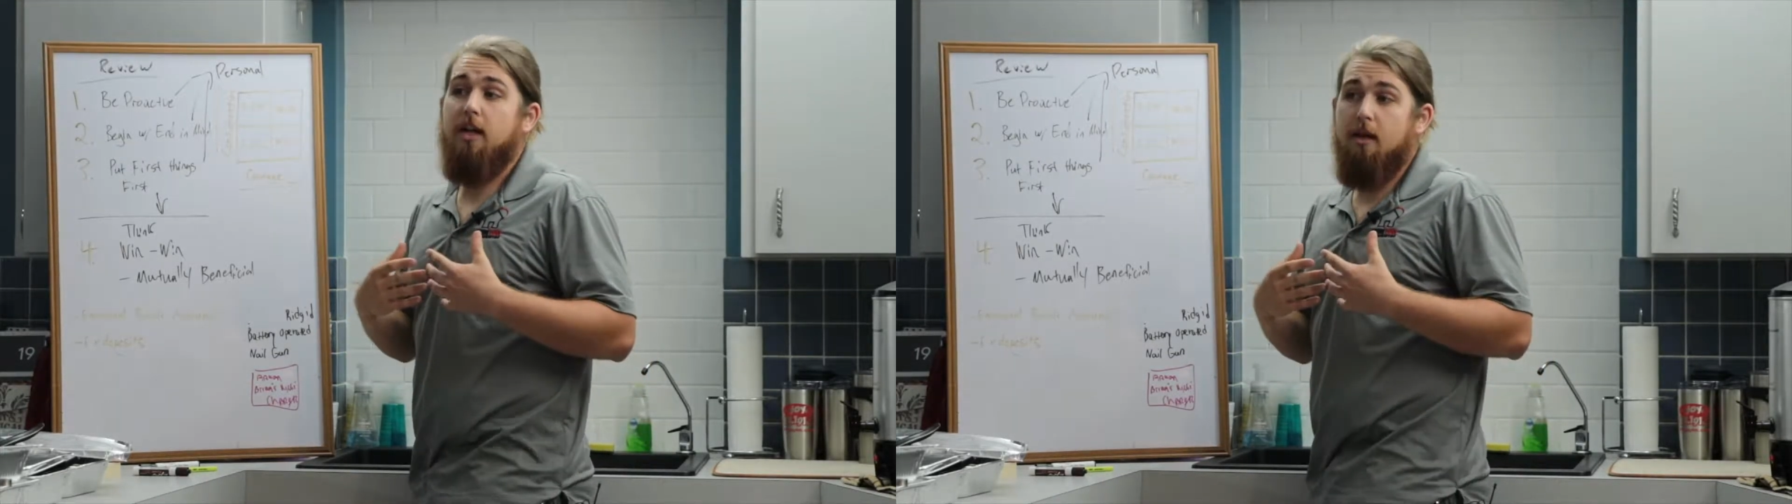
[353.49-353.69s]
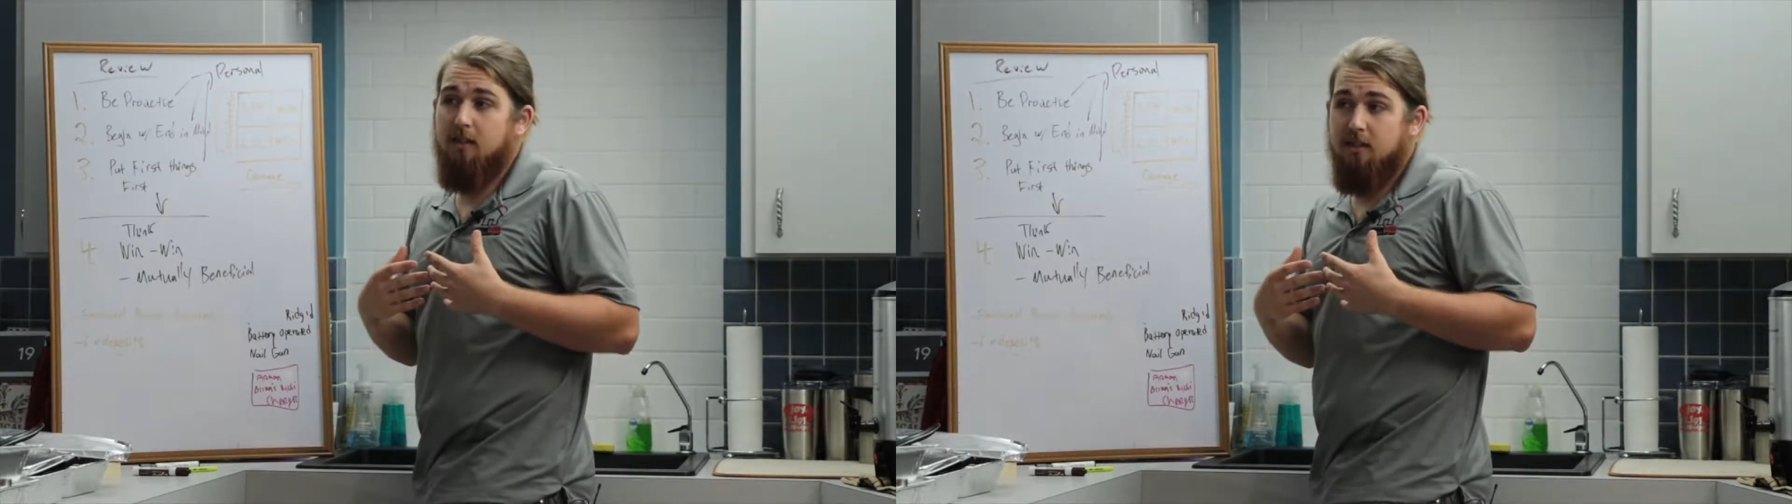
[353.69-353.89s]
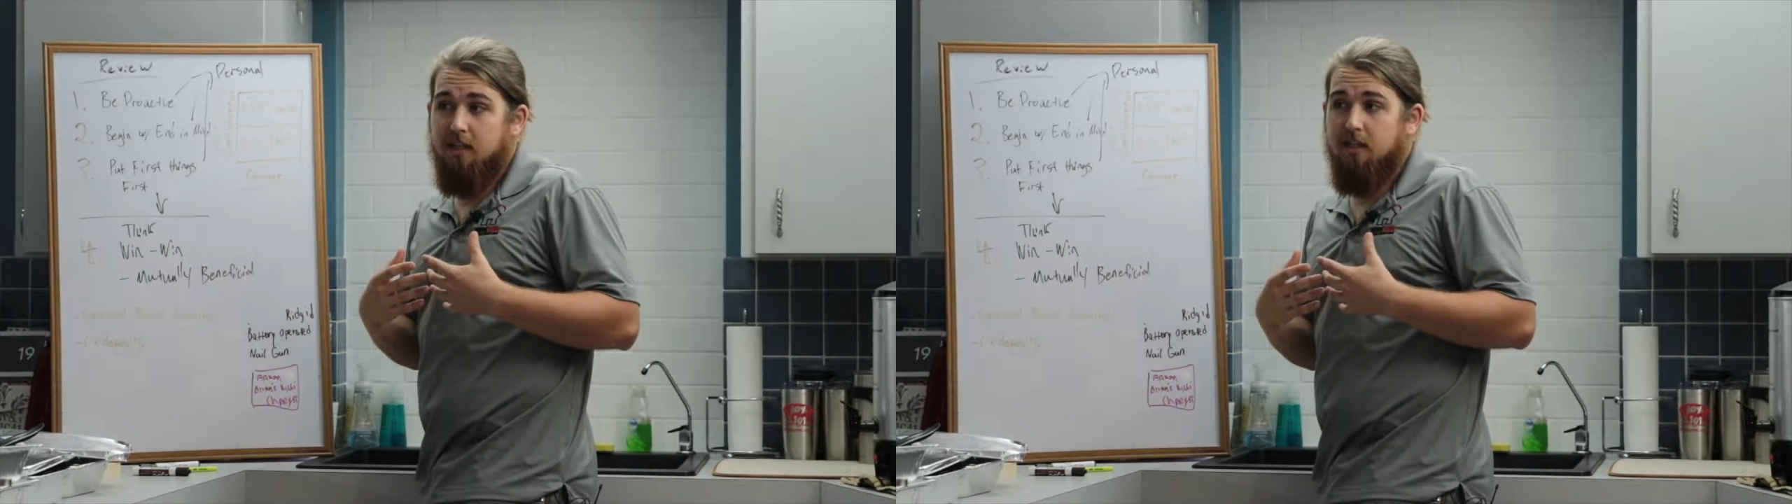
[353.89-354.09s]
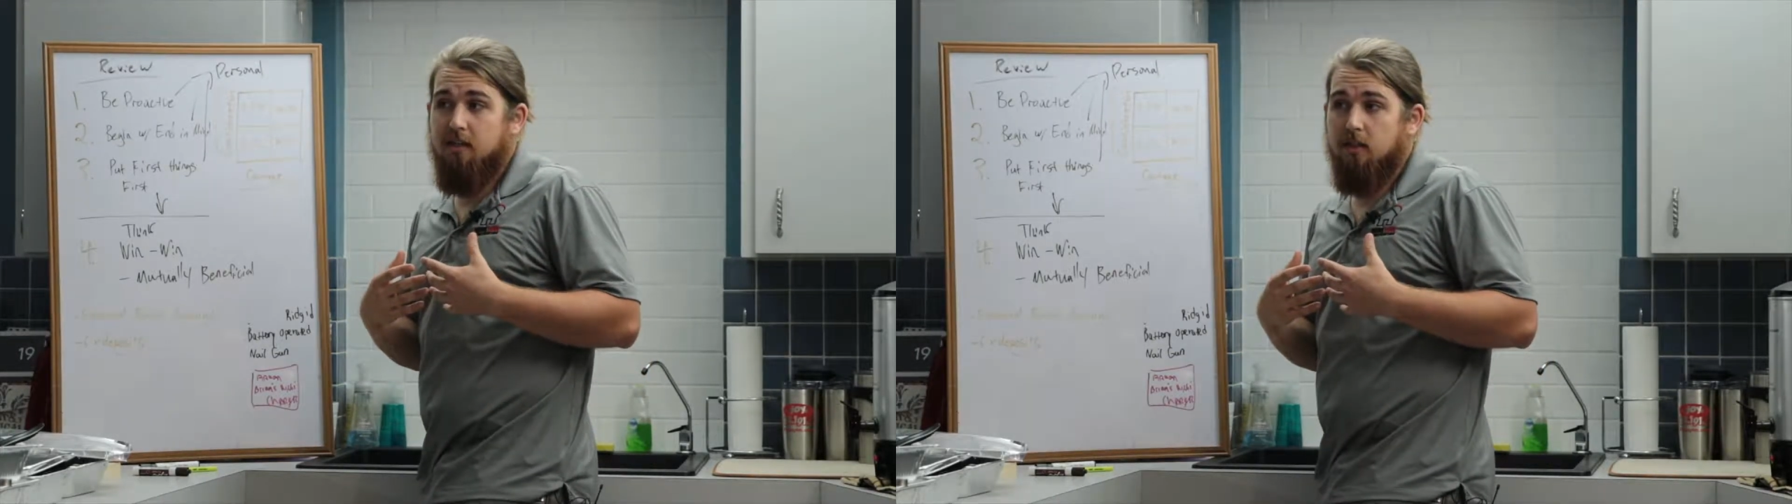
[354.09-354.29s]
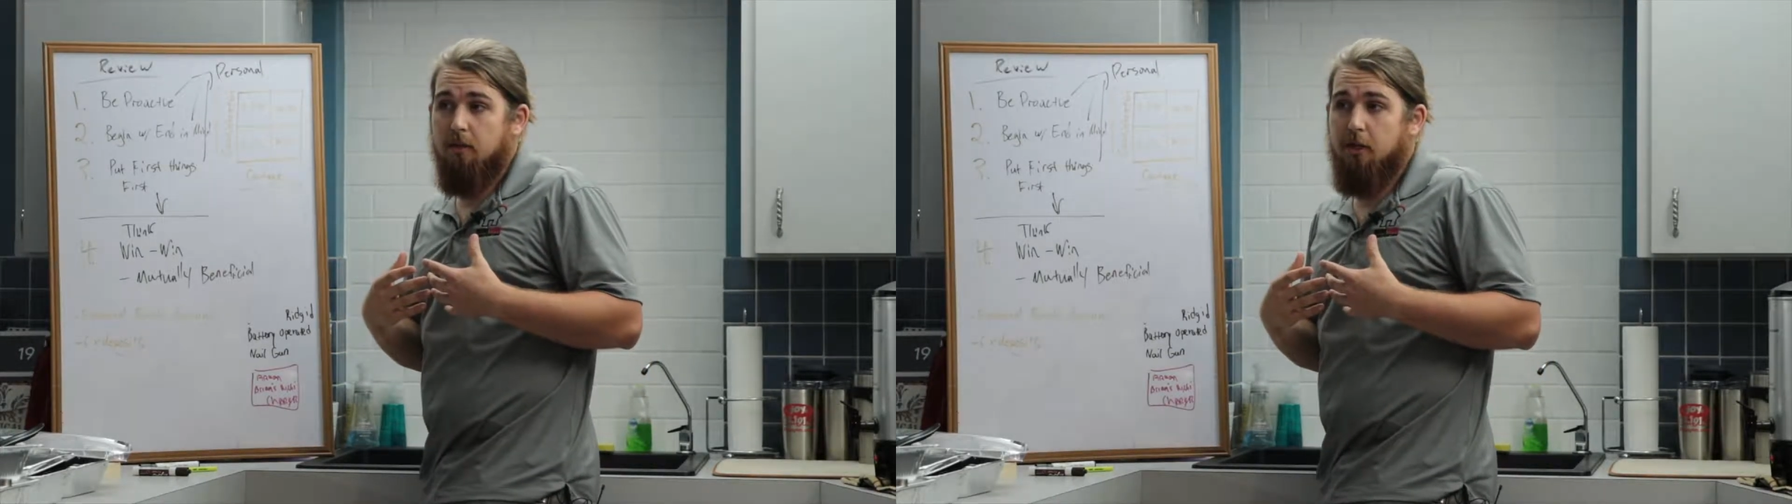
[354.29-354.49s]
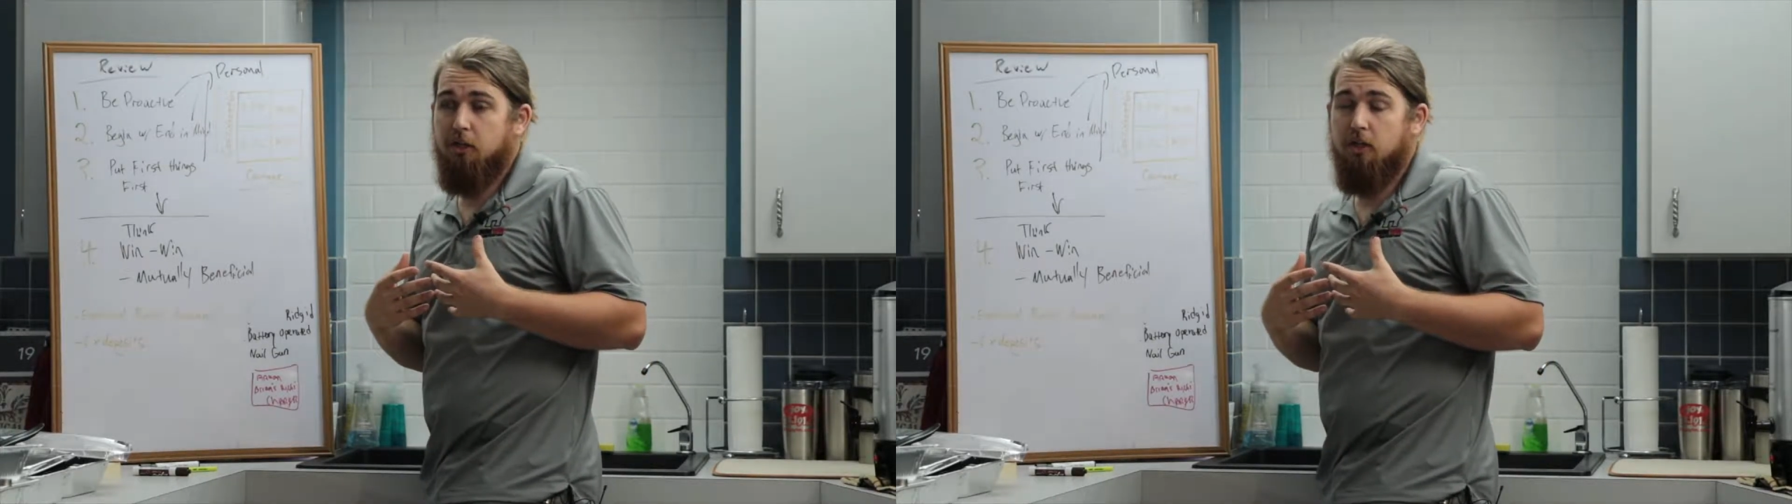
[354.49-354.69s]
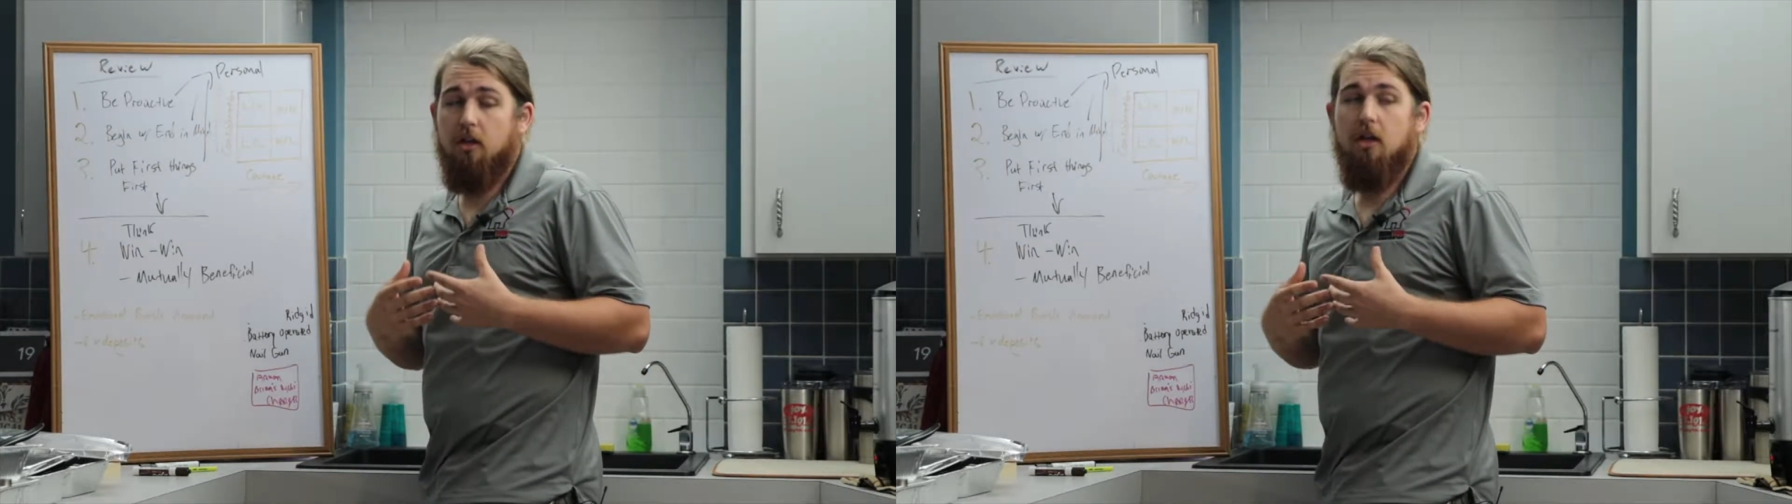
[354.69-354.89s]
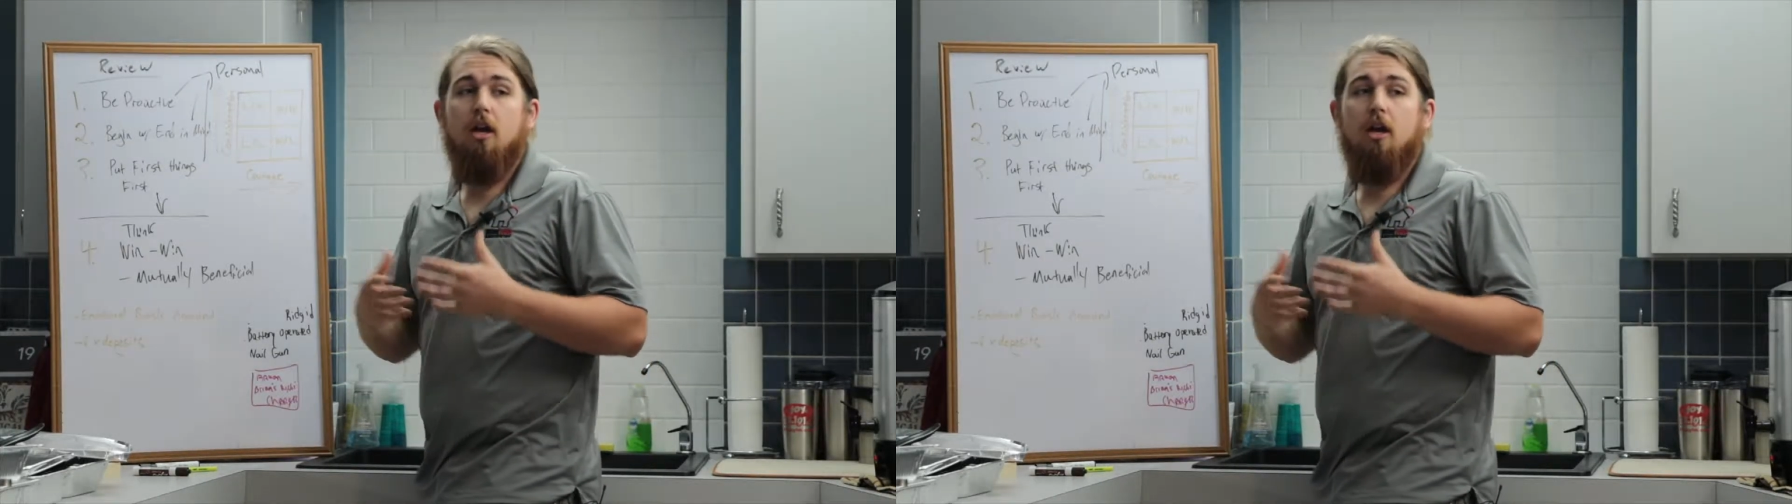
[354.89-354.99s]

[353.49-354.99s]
him because he gets his commission,